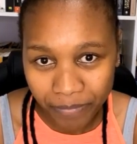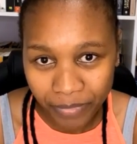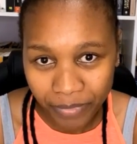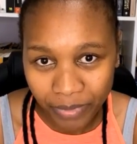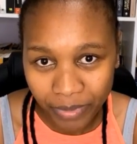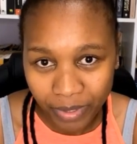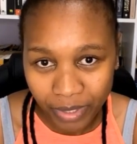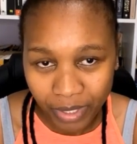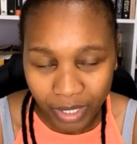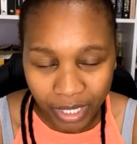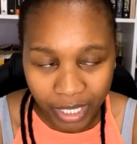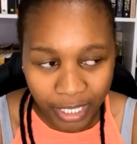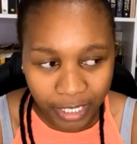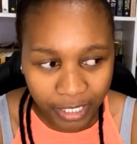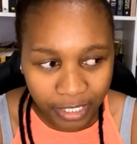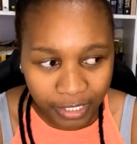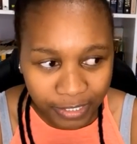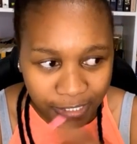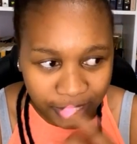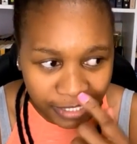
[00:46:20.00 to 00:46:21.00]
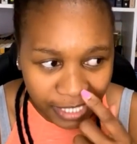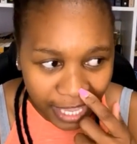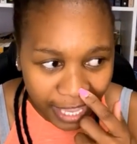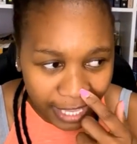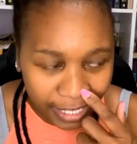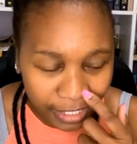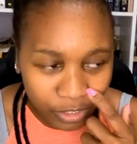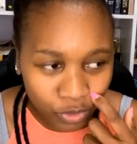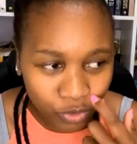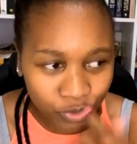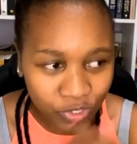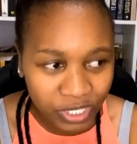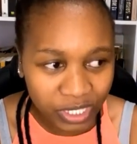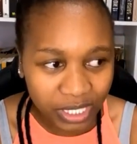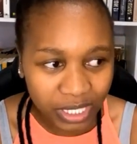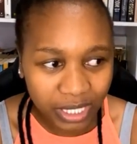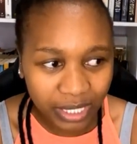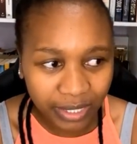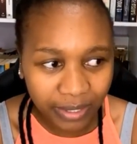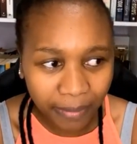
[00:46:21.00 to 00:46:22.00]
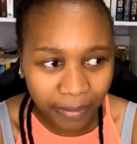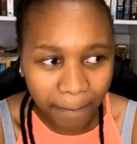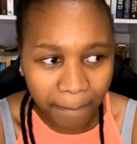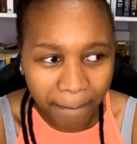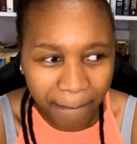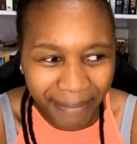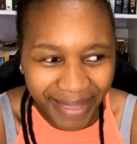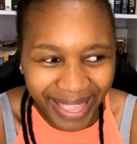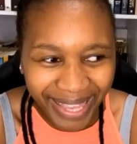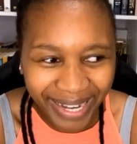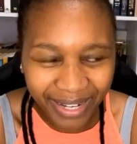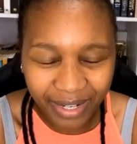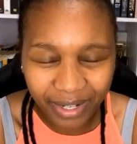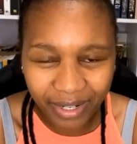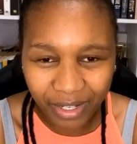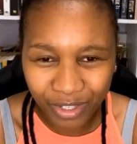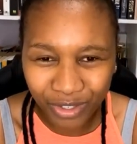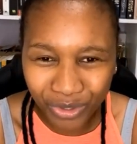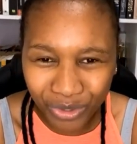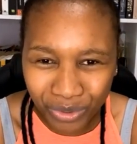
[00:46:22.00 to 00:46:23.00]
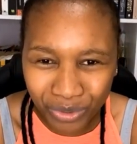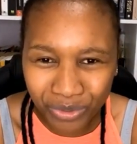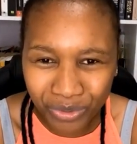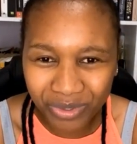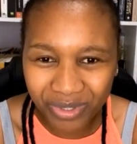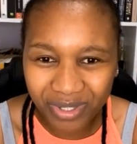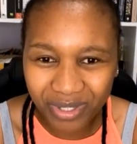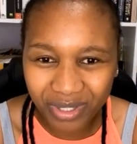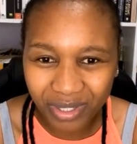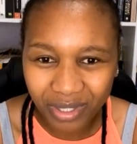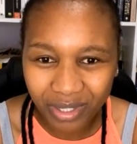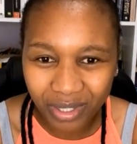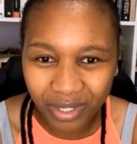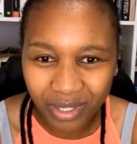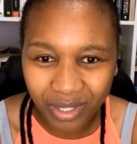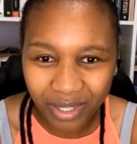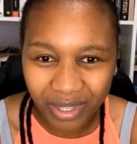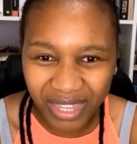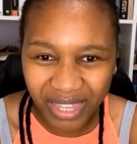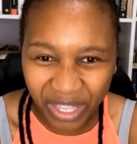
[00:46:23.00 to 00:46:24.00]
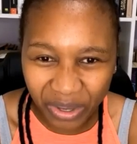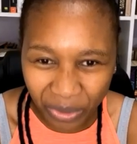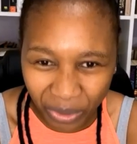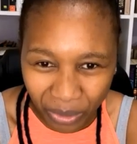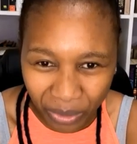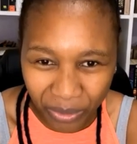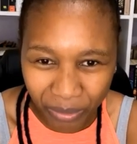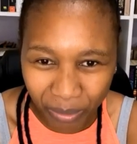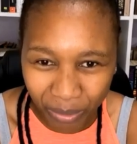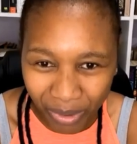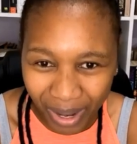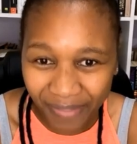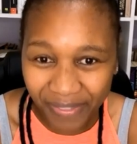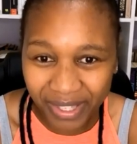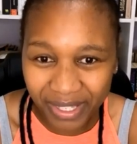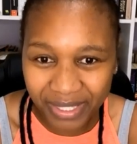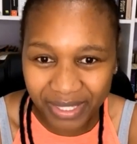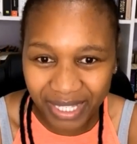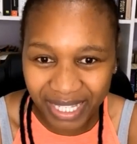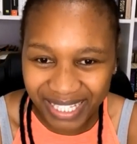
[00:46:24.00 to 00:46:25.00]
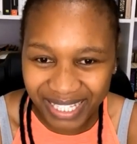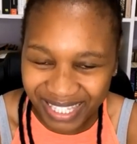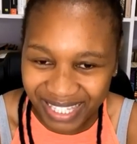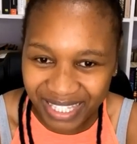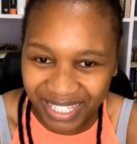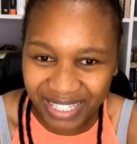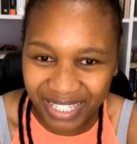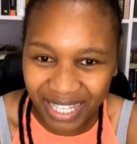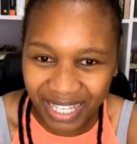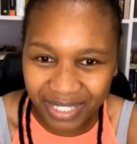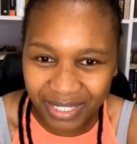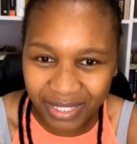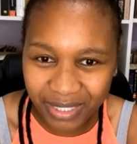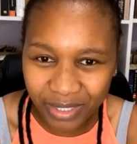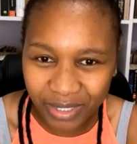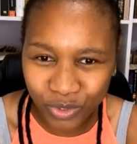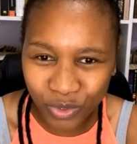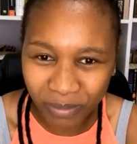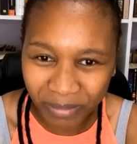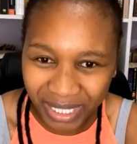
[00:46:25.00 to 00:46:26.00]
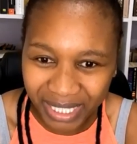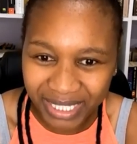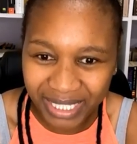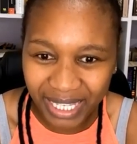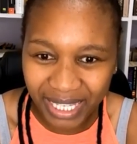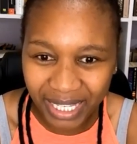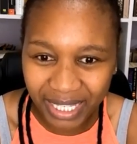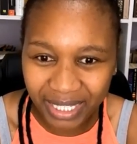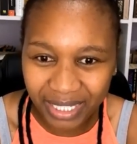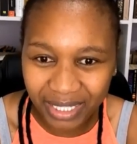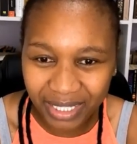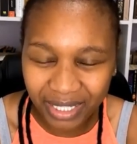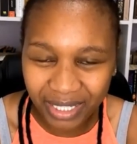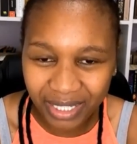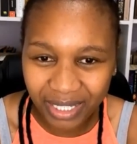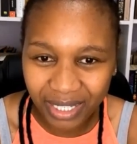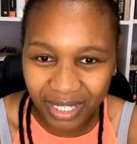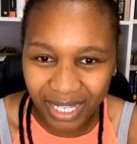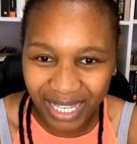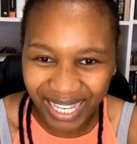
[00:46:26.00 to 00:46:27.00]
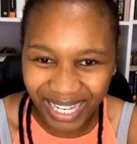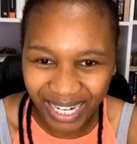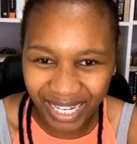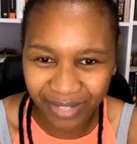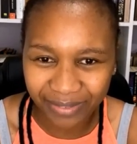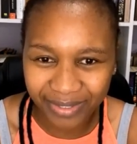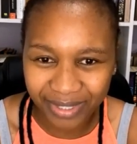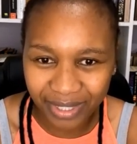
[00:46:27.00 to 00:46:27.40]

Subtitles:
It is sad to see men use their own brothers and sisters to maintain a lifestyle.